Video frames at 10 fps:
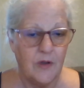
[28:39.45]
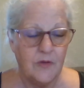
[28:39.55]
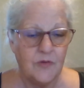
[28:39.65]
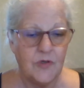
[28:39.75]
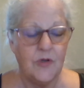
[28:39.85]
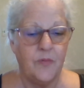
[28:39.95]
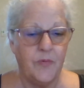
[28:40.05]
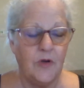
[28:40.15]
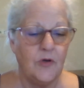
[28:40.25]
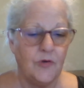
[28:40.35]
So you're
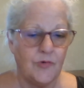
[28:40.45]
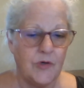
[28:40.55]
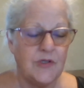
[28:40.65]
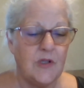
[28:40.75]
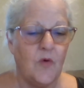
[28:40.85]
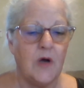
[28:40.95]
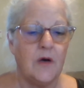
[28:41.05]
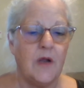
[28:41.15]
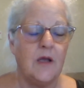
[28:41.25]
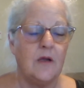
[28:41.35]
putting nutrients in the water,
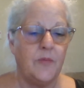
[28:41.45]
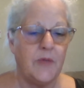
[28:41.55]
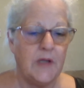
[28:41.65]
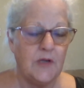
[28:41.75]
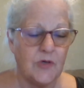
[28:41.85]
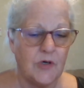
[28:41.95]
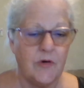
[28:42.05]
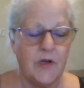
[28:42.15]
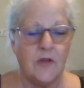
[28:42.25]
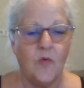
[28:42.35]
and the plants are growing
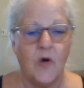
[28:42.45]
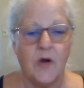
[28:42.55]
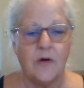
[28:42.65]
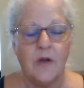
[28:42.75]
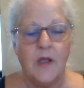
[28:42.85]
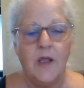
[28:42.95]
in the water,